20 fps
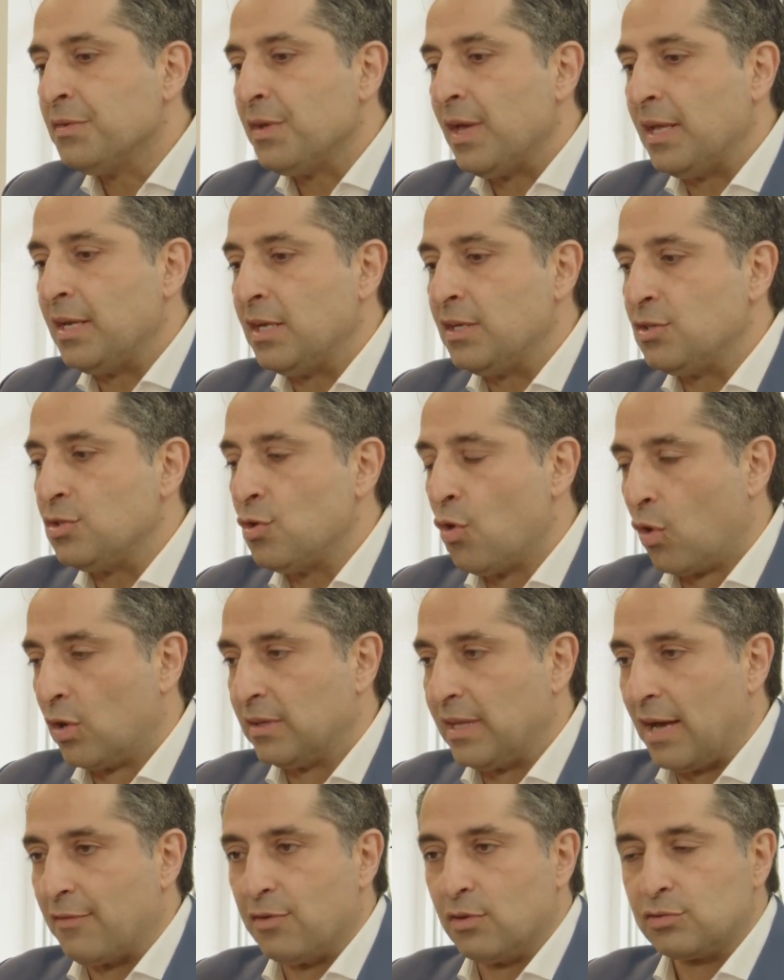and in your
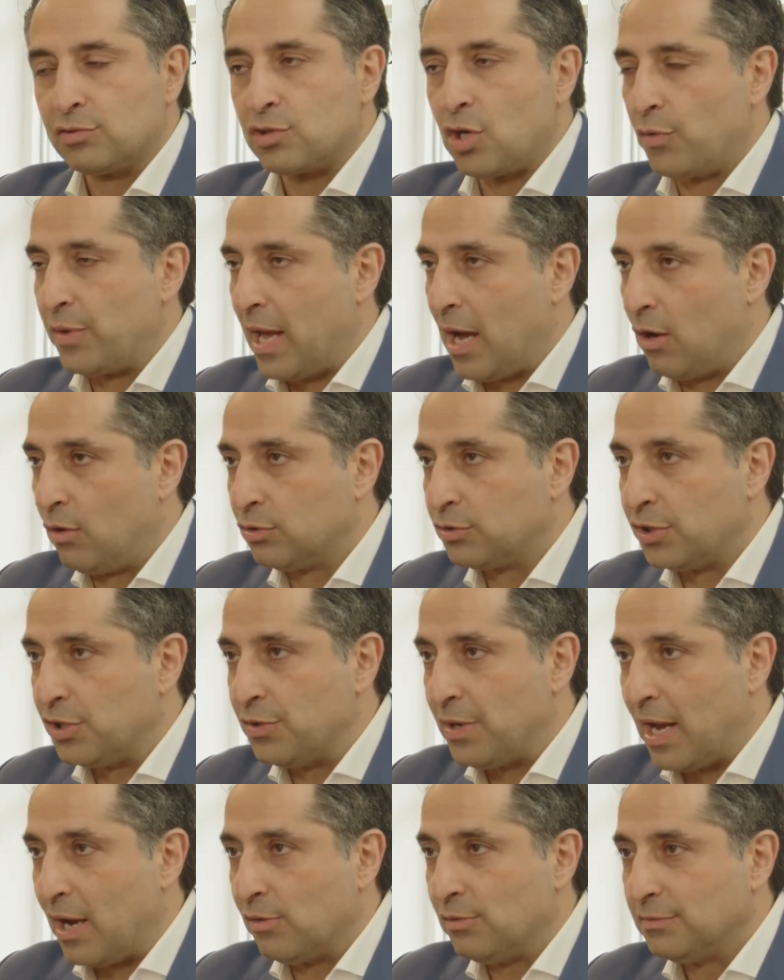level, Tony, how old are you
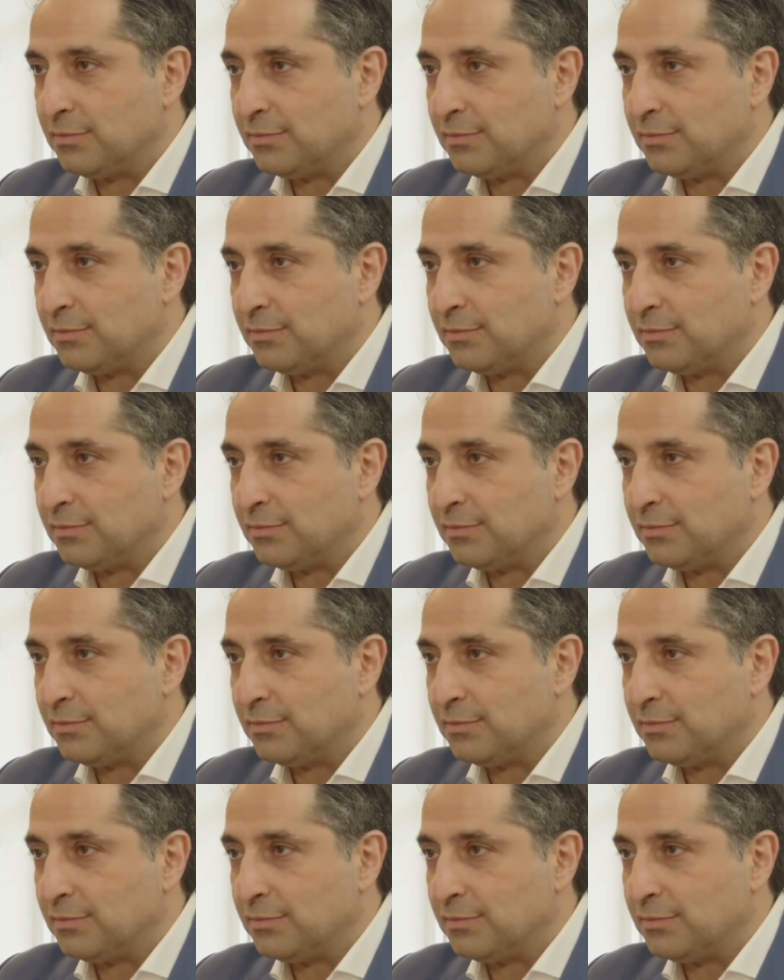now?